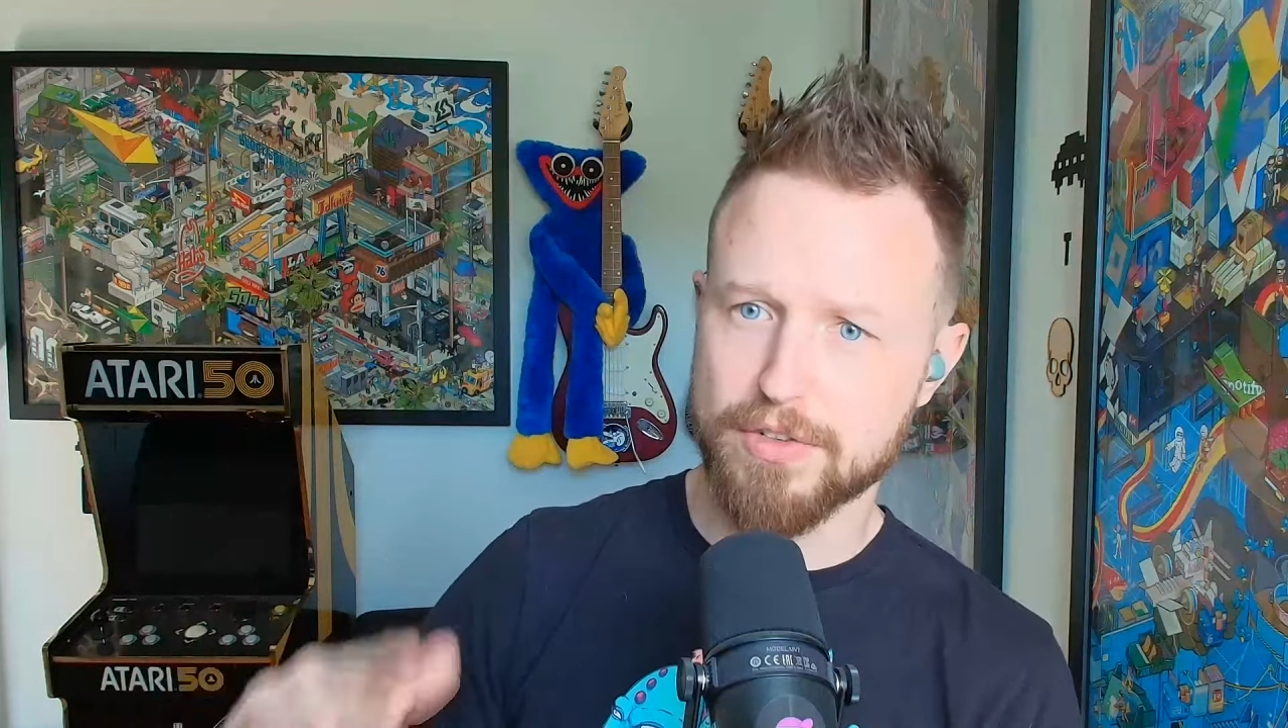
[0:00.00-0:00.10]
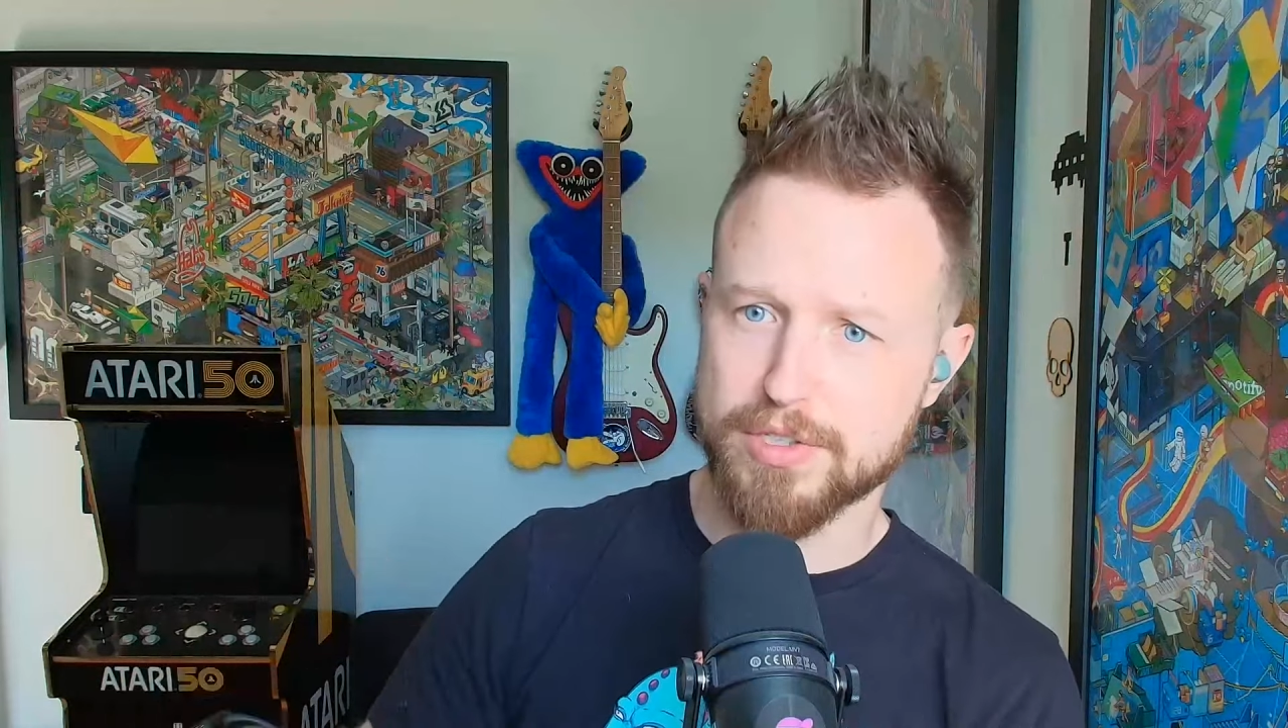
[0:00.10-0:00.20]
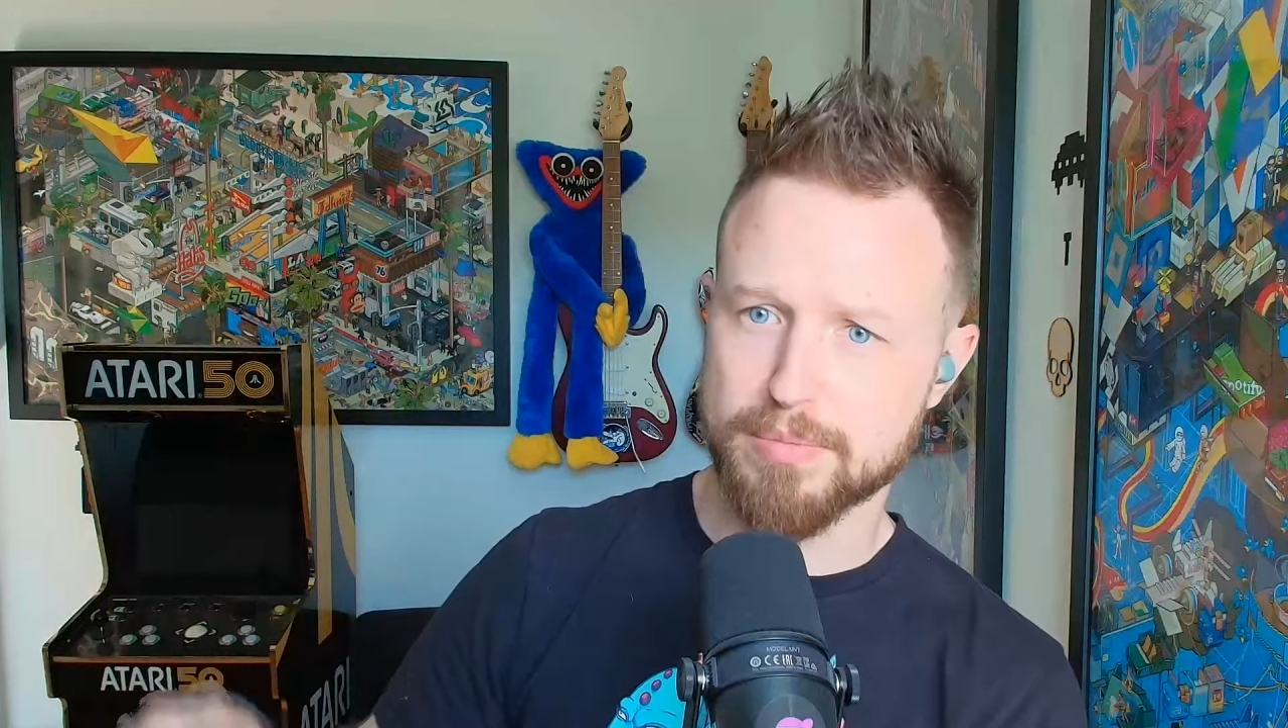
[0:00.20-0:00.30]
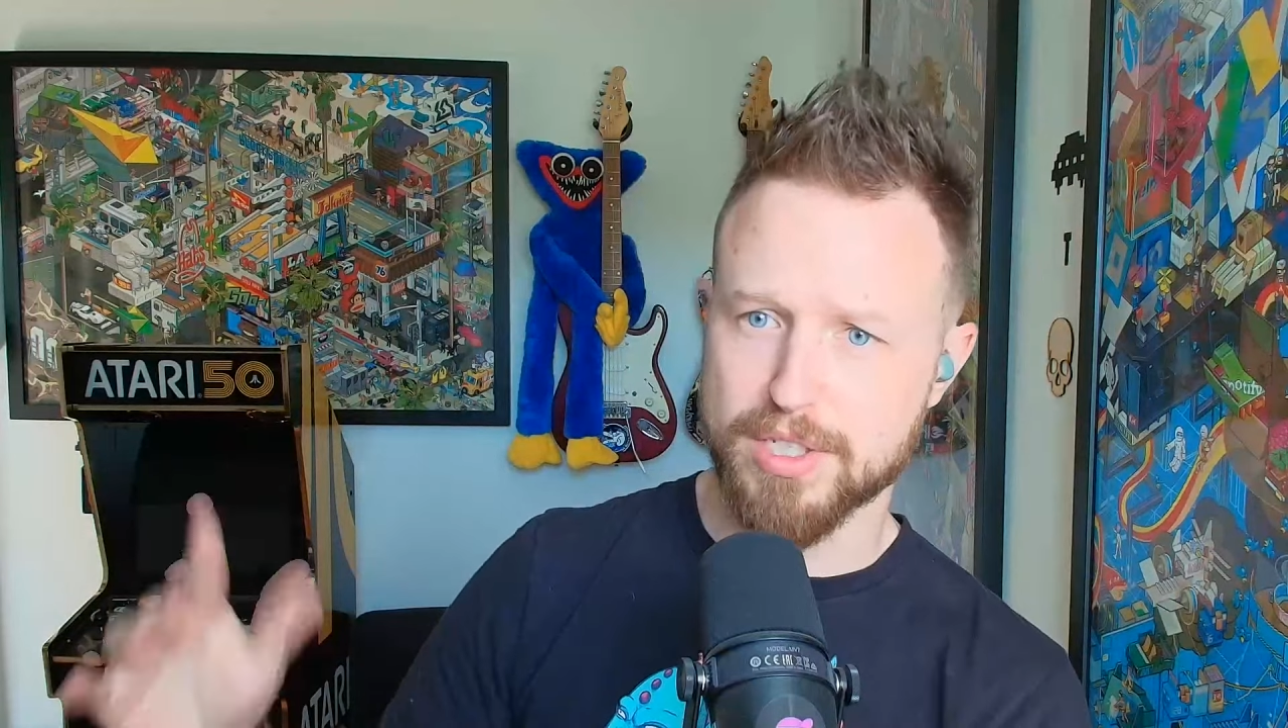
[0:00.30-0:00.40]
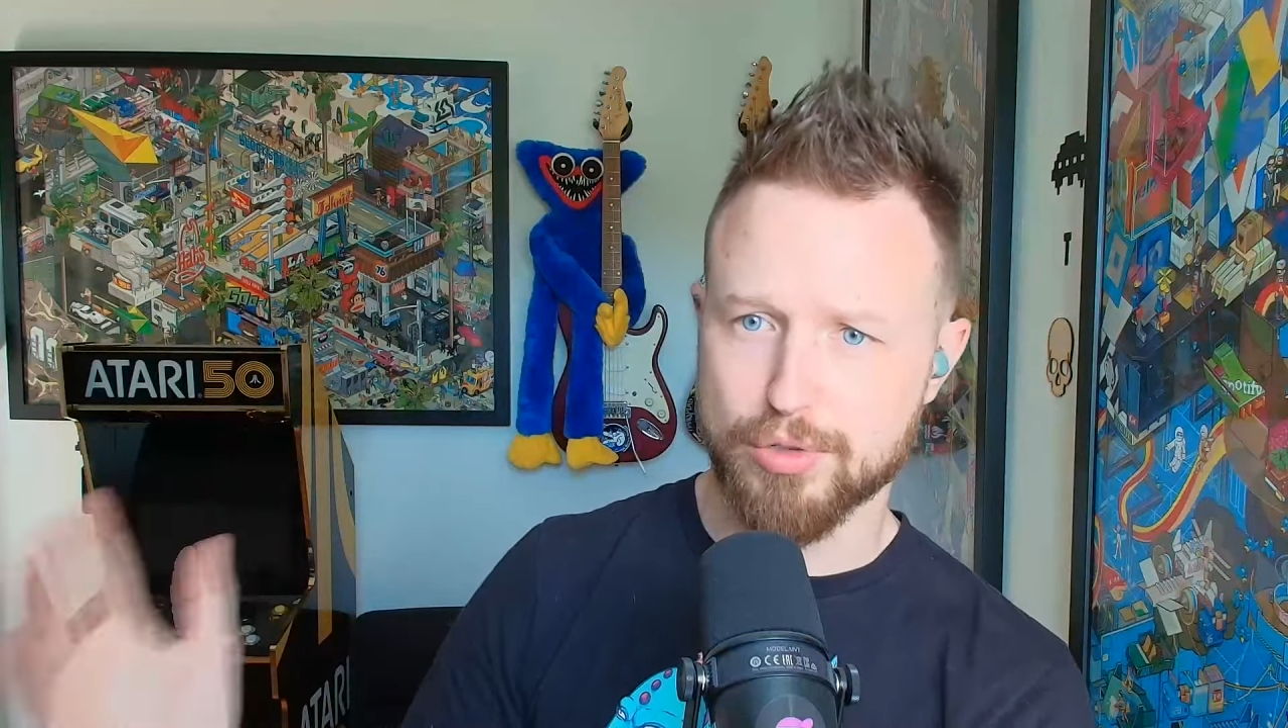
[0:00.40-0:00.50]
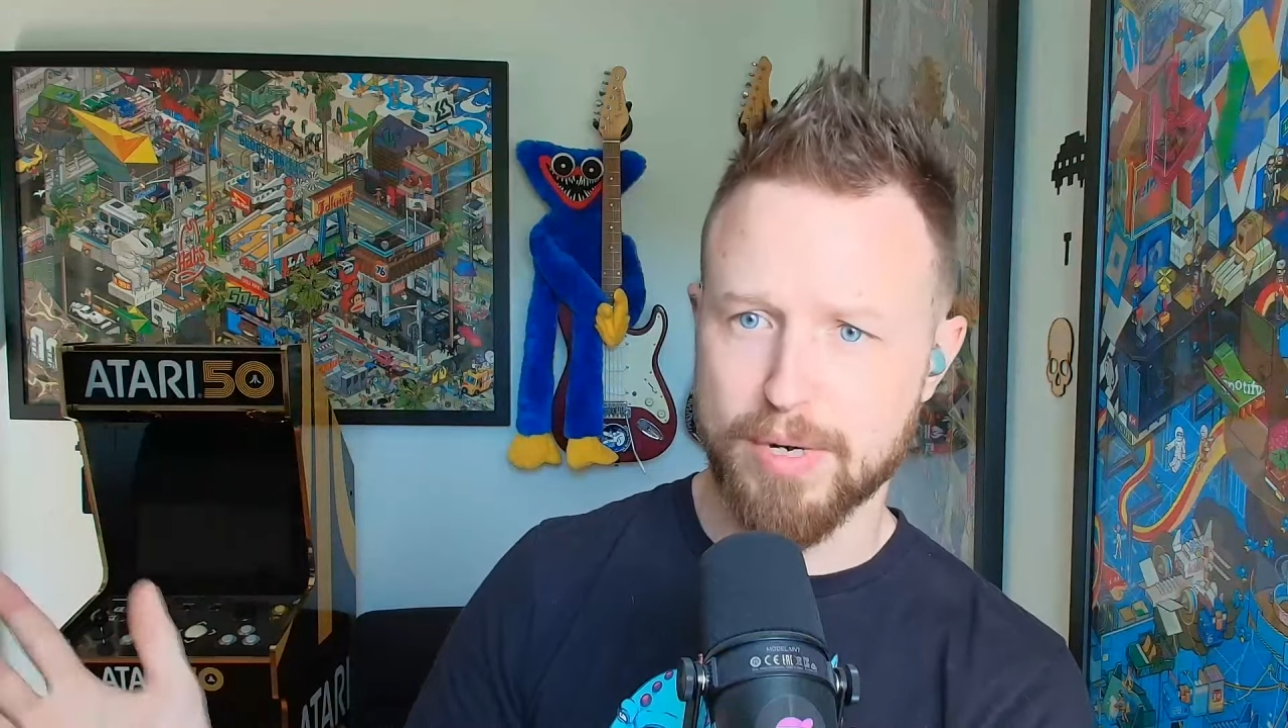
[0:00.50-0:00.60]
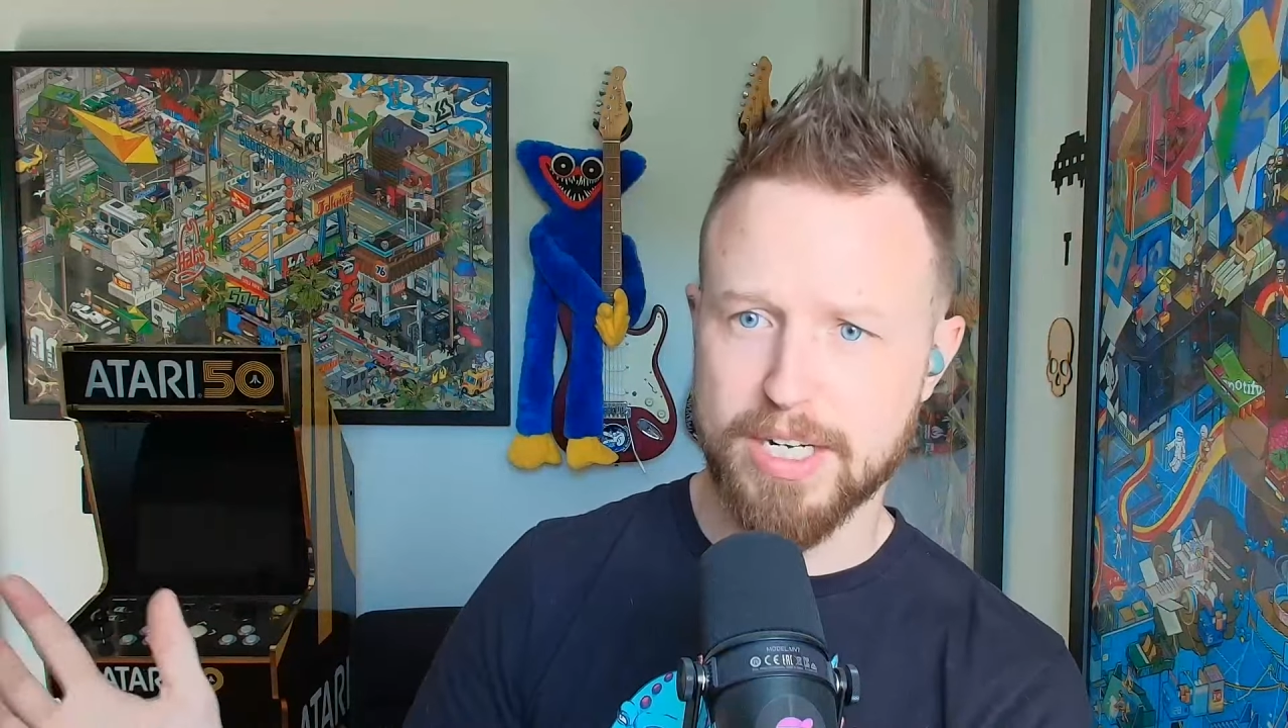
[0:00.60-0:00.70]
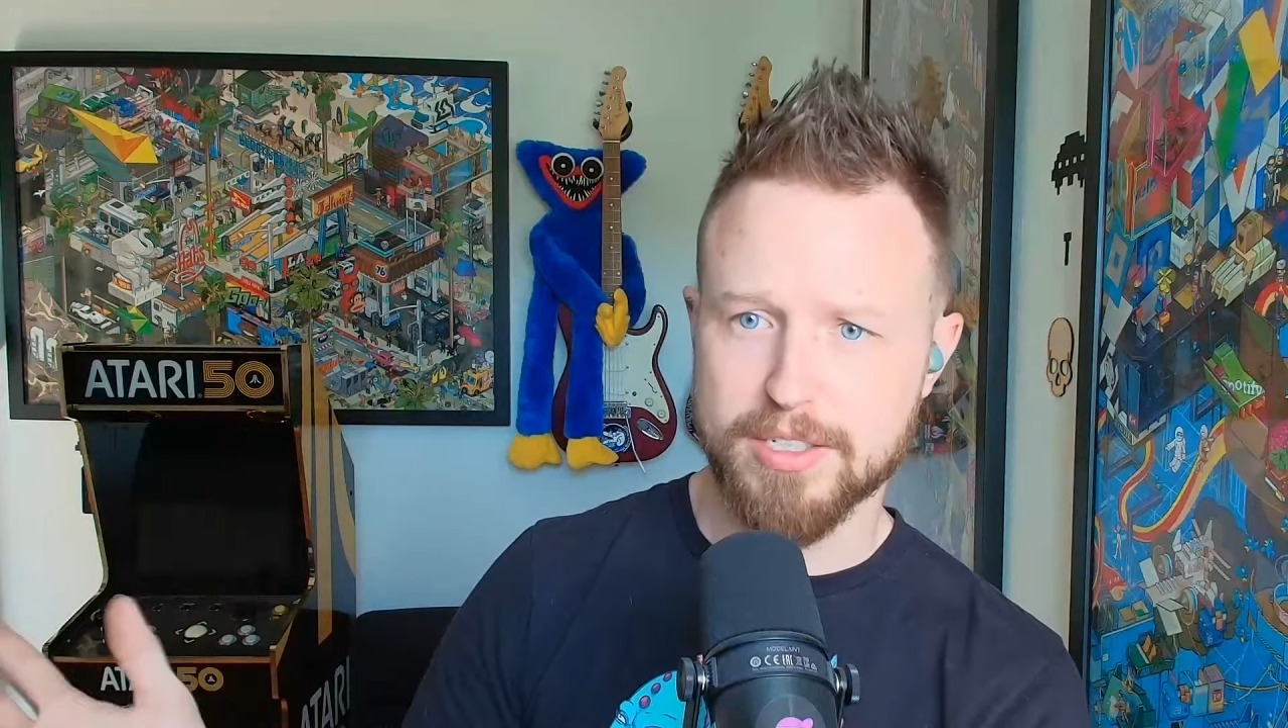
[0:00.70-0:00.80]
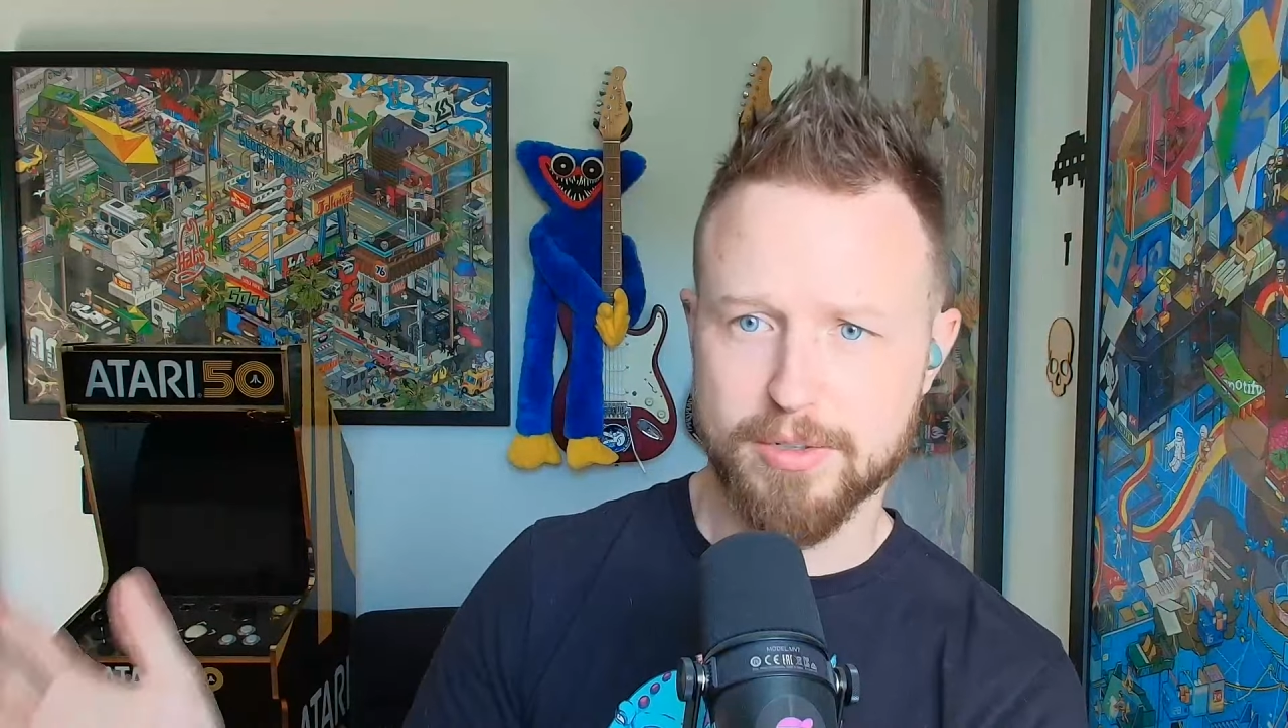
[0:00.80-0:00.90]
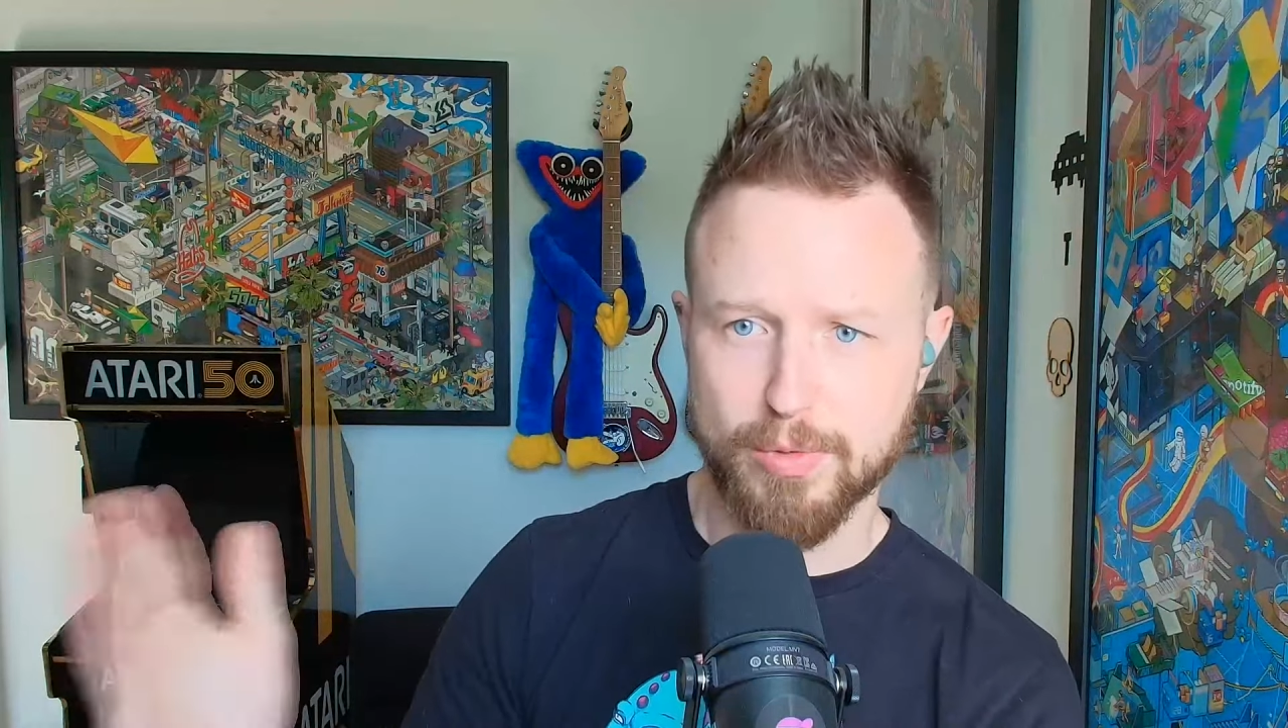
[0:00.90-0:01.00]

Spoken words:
something great